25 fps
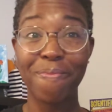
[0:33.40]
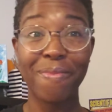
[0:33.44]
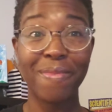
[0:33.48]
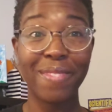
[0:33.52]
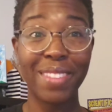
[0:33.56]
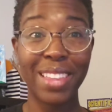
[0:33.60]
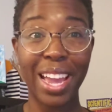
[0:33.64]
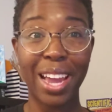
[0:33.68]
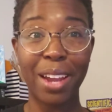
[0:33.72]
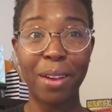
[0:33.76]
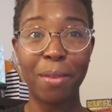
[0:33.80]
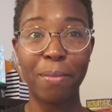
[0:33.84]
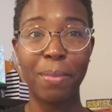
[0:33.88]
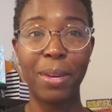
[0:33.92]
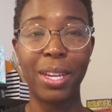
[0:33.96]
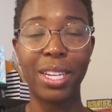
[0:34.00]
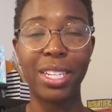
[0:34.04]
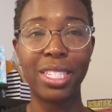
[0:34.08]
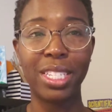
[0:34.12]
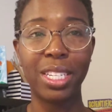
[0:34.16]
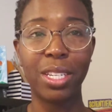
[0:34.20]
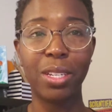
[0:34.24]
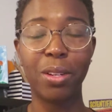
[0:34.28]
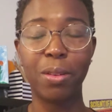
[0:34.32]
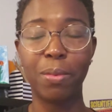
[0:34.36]
not a big
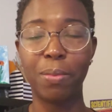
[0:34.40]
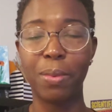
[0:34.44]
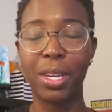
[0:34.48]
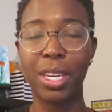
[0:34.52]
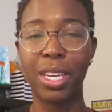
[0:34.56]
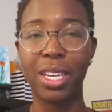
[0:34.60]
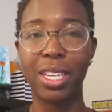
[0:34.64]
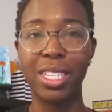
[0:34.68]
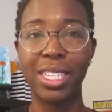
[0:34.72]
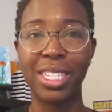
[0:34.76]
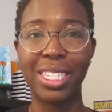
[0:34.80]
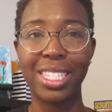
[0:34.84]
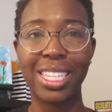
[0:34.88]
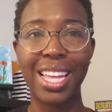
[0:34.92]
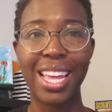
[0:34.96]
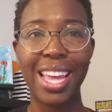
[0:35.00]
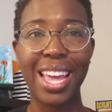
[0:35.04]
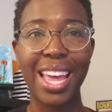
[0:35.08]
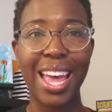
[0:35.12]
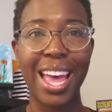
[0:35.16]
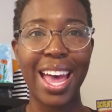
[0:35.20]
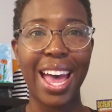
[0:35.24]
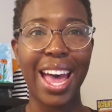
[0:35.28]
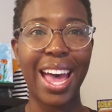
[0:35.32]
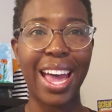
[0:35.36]
deal because
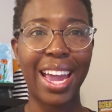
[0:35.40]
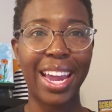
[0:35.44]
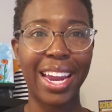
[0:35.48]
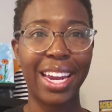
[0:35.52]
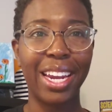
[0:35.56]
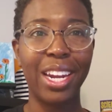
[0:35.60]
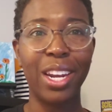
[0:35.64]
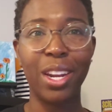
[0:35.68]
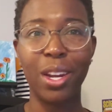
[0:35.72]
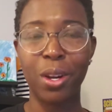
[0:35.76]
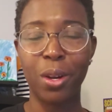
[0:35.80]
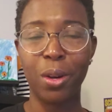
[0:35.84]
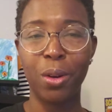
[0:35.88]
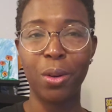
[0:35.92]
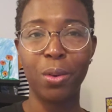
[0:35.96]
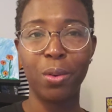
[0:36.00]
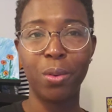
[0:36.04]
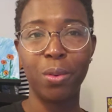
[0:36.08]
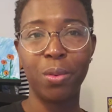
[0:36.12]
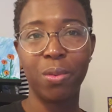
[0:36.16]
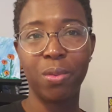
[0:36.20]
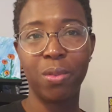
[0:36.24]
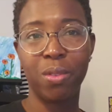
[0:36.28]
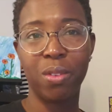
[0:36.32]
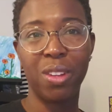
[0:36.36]
I know
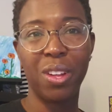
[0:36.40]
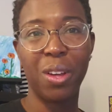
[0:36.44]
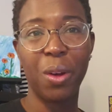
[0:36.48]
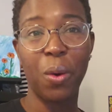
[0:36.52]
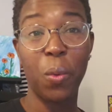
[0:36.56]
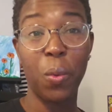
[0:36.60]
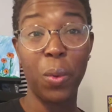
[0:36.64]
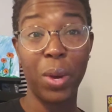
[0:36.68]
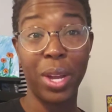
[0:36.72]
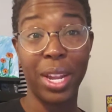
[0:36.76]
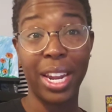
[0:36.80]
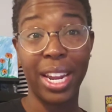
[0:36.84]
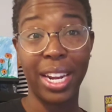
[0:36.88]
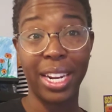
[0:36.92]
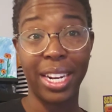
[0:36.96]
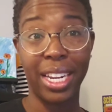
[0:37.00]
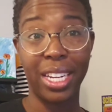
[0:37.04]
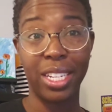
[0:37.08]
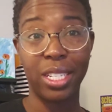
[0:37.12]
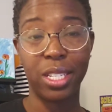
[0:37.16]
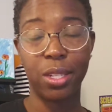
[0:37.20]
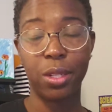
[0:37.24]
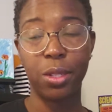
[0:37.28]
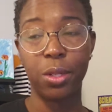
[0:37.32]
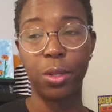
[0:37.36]
what I
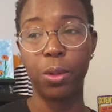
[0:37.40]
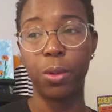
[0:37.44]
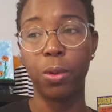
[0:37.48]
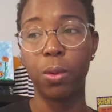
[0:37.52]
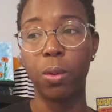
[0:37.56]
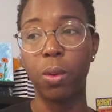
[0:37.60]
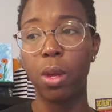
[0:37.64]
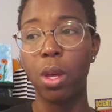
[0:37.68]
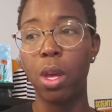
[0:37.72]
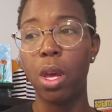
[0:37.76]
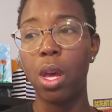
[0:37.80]
need to do.